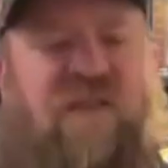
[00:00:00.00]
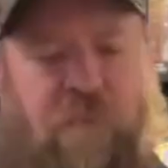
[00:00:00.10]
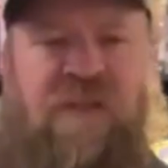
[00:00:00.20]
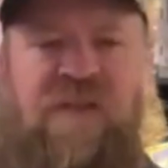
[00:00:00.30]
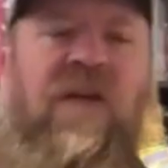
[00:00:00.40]

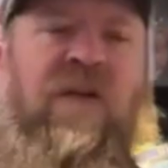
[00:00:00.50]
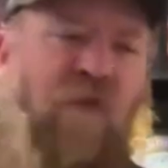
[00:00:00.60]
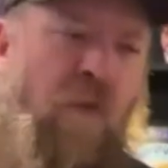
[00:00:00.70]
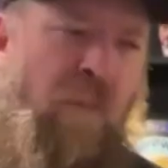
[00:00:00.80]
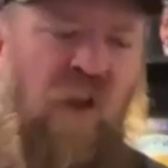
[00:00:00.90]
missing
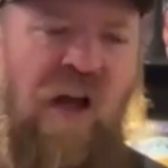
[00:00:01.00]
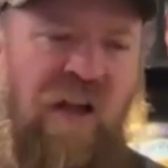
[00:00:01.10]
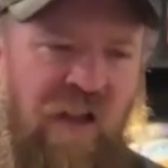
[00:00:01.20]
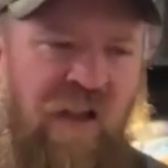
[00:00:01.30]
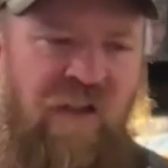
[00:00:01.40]
from a lot
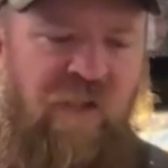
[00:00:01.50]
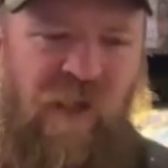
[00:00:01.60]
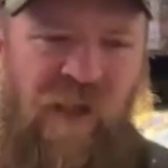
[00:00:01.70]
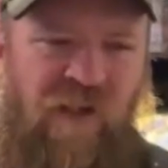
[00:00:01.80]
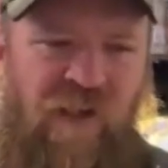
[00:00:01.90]
of
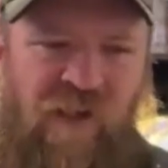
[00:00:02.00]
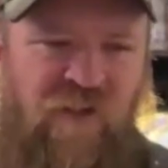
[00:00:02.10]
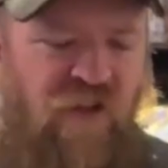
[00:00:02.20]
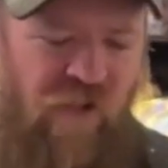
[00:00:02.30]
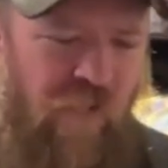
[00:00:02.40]
independent
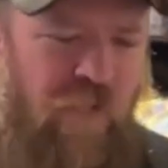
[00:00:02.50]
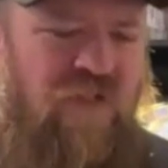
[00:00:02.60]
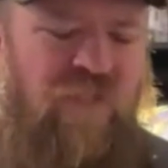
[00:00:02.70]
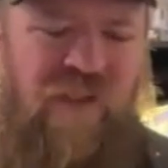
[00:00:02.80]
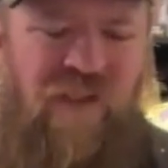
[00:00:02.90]

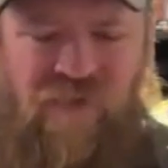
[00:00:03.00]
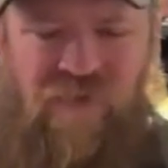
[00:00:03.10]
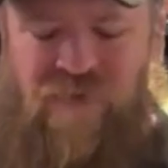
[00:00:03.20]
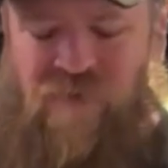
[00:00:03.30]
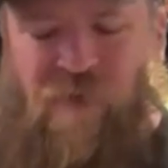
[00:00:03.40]
shows, because